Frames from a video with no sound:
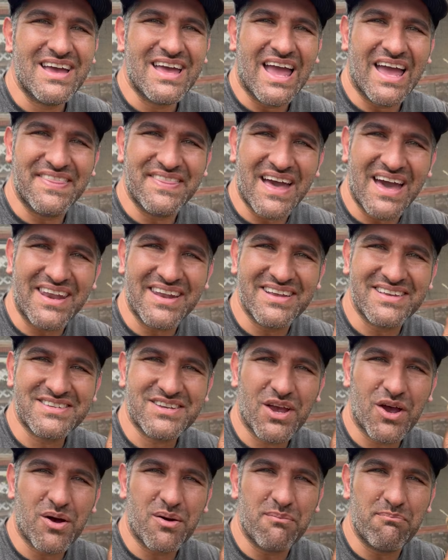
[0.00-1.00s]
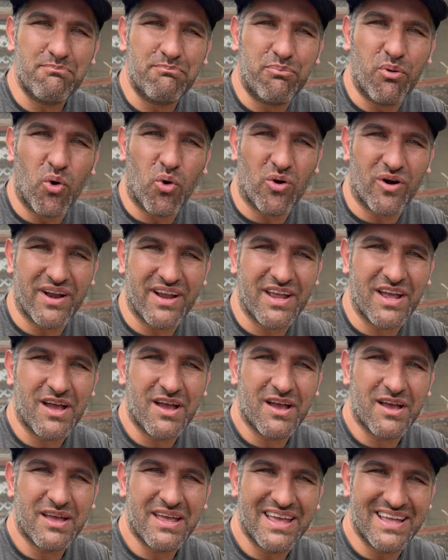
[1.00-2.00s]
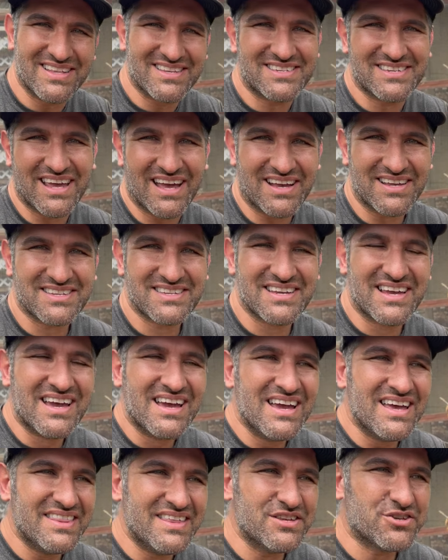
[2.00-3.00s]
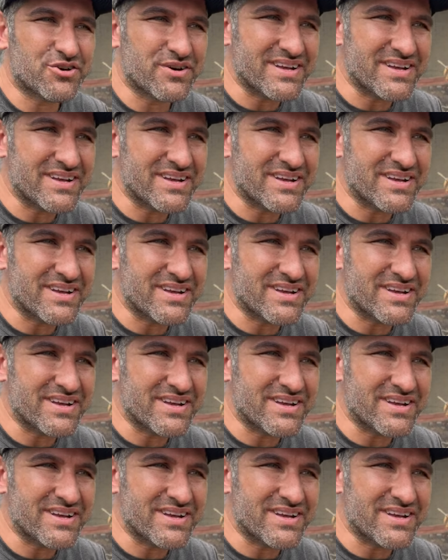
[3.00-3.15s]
and that is boring insects. These are